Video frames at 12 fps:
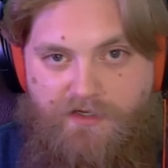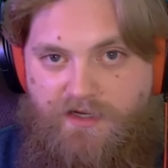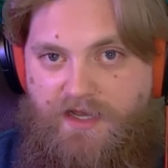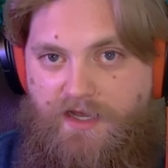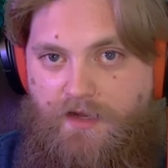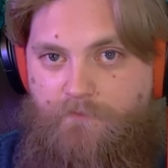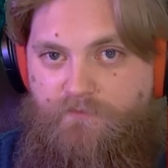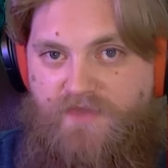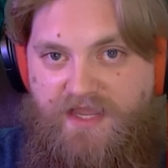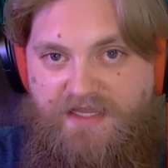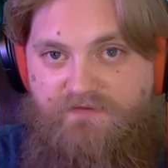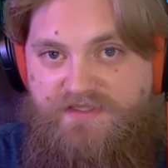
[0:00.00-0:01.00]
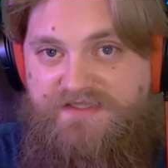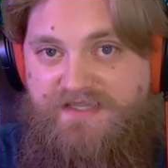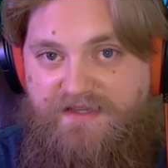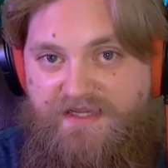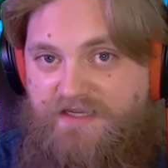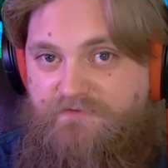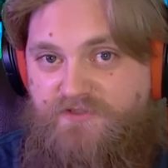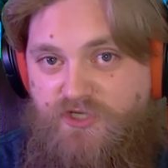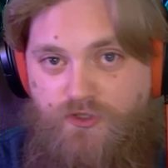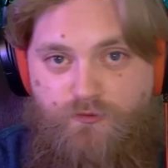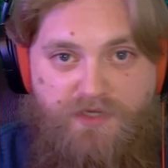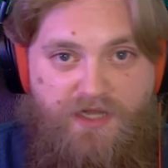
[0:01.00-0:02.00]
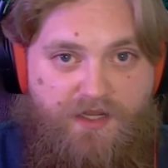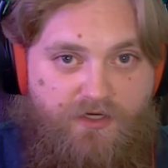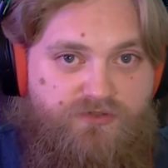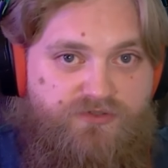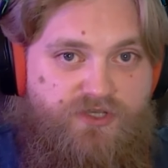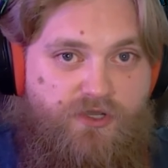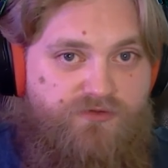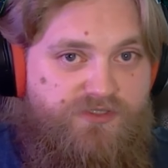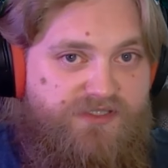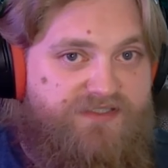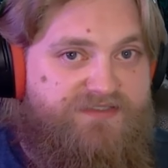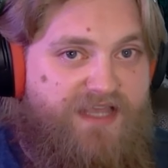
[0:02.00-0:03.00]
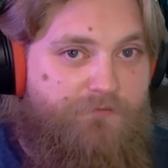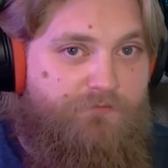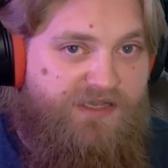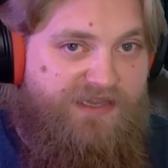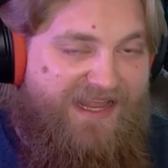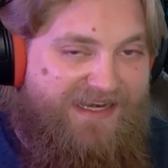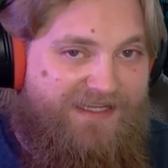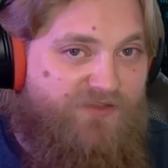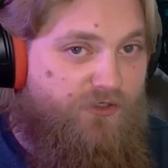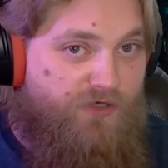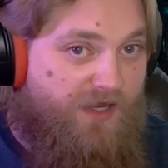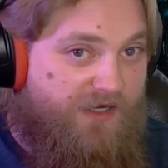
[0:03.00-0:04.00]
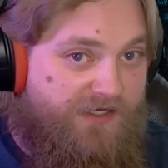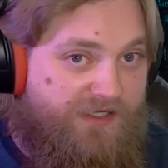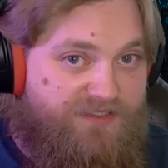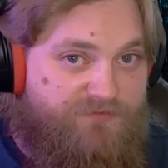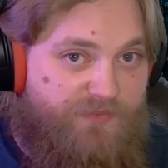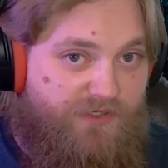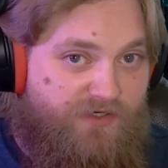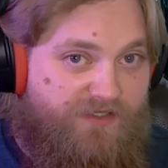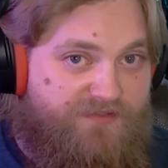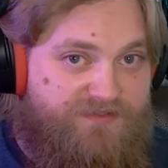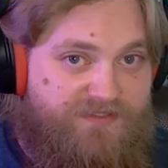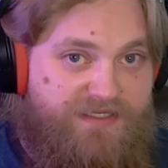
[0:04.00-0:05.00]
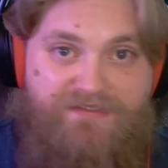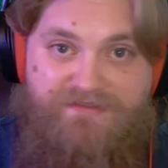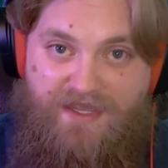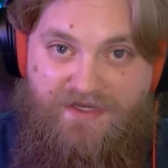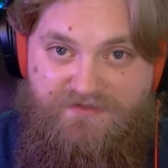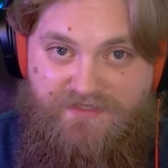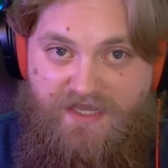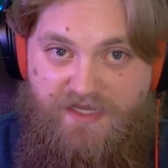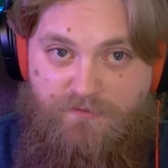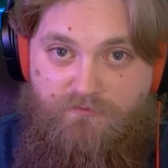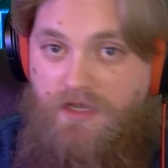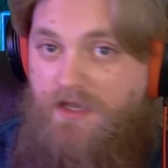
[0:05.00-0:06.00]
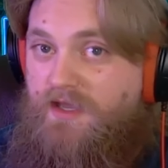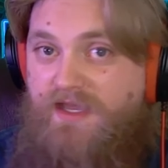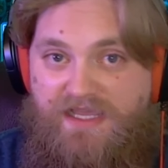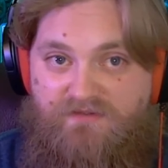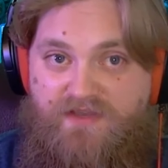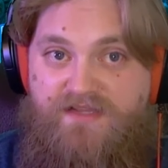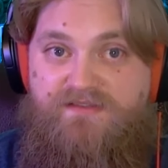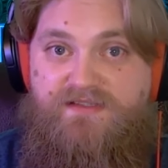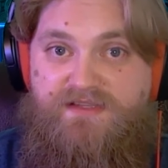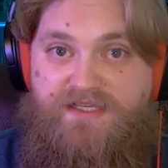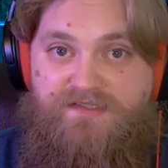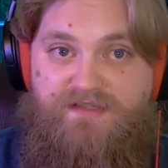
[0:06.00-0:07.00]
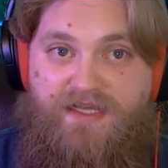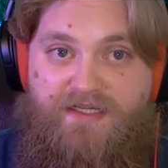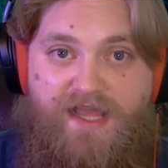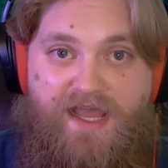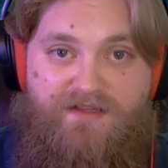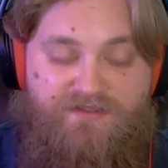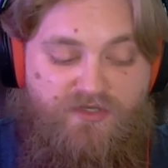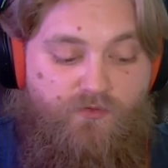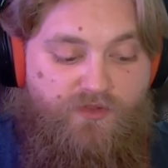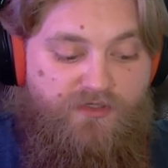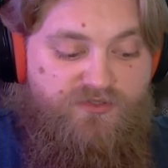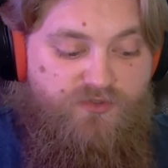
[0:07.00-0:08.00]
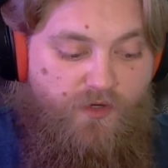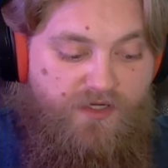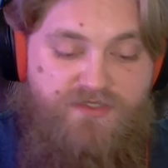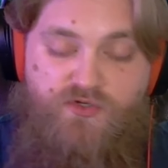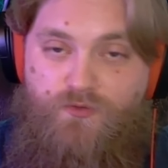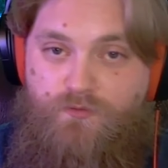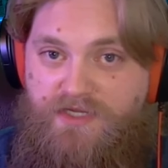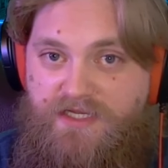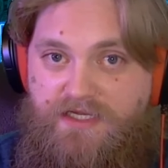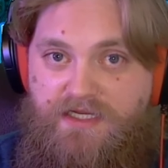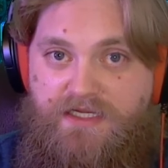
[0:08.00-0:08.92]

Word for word: Um, they even said that if two players go to the same planet, they're not going to experience the exact same events and things like that. So there's going to be